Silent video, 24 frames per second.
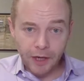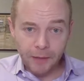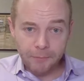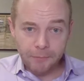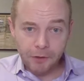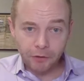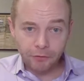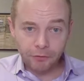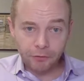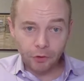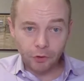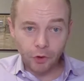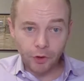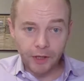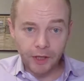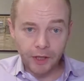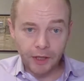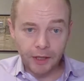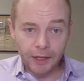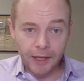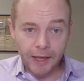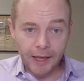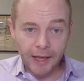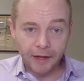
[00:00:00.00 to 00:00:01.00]
just
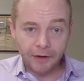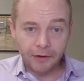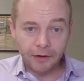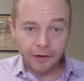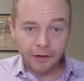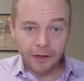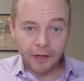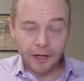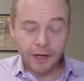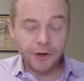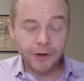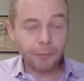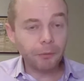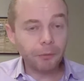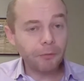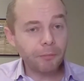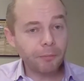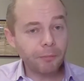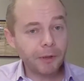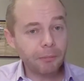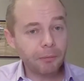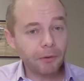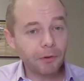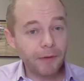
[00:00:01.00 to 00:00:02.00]
looking at a number of
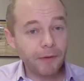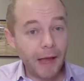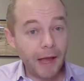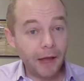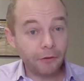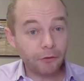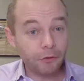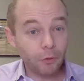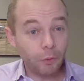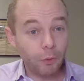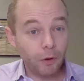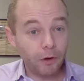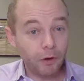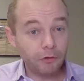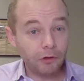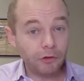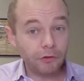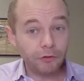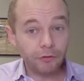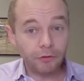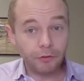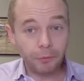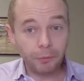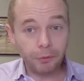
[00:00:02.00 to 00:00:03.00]
people have asked
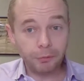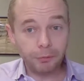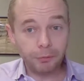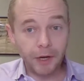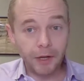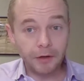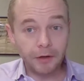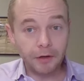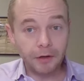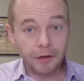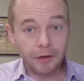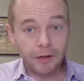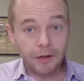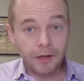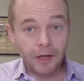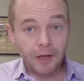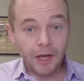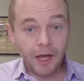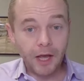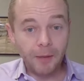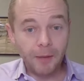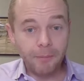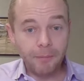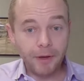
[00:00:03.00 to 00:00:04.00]
questions in the thread
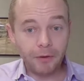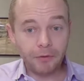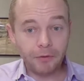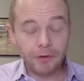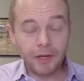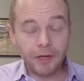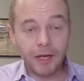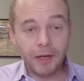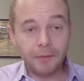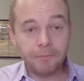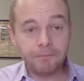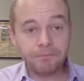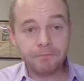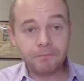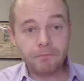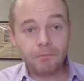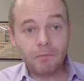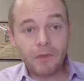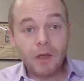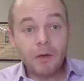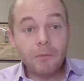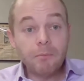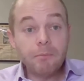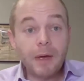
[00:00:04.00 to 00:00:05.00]
about
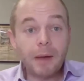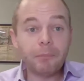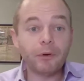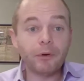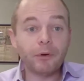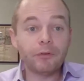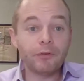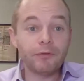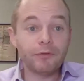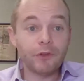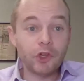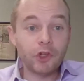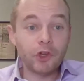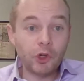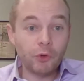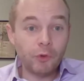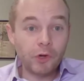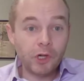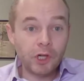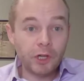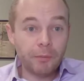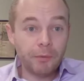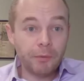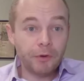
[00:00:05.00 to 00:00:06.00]
members of the
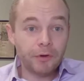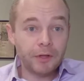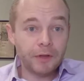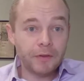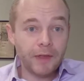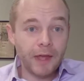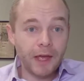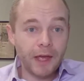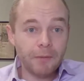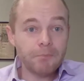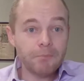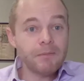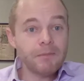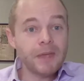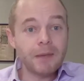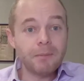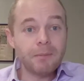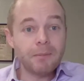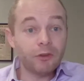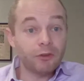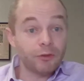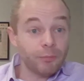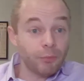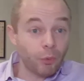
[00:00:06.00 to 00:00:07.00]
Jewish community that may
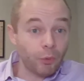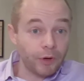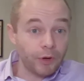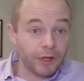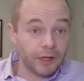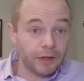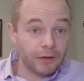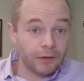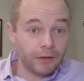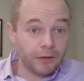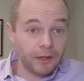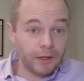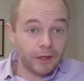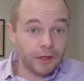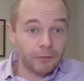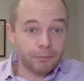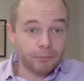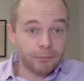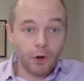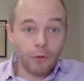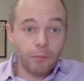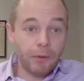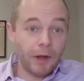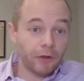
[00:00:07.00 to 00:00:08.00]
be supporting the
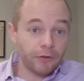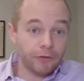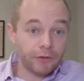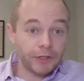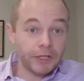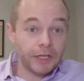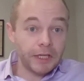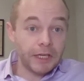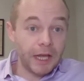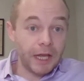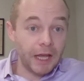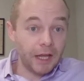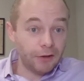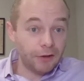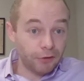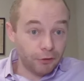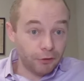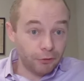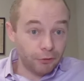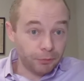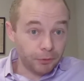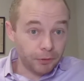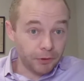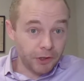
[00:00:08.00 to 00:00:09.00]
pro-Palestinian
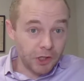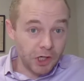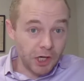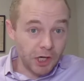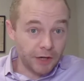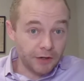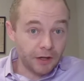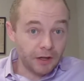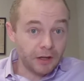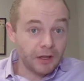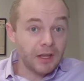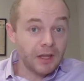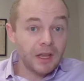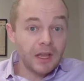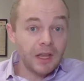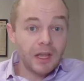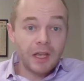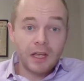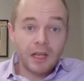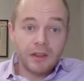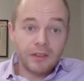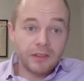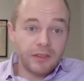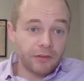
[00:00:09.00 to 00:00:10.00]
anti-Israel agenda.
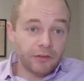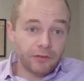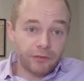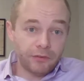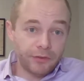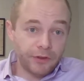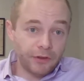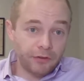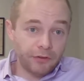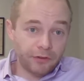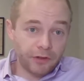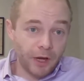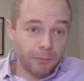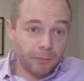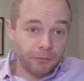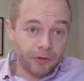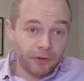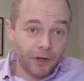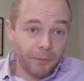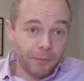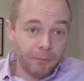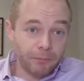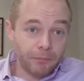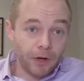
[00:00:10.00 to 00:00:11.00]
This comes
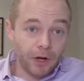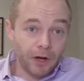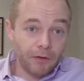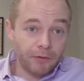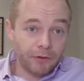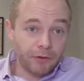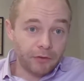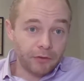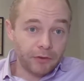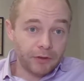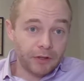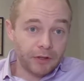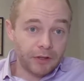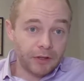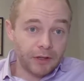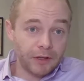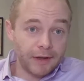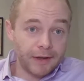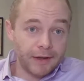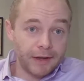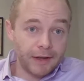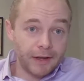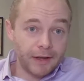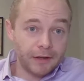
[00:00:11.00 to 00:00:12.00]
up, obviously,
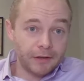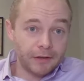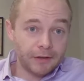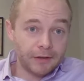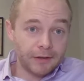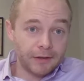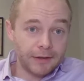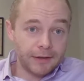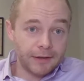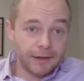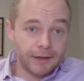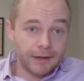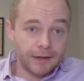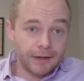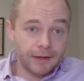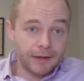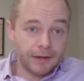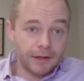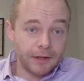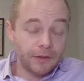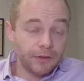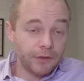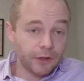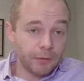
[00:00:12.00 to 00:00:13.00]

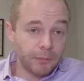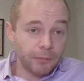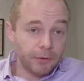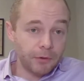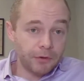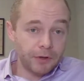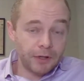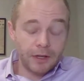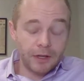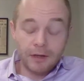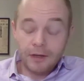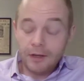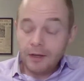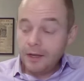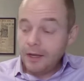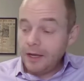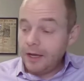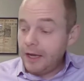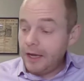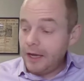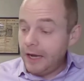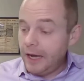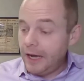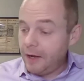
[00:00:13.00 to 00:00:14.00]
in the community.
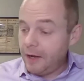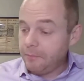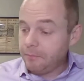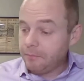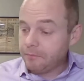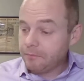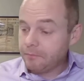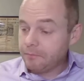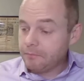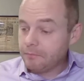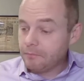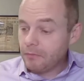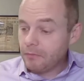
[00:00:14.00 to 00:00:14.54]
And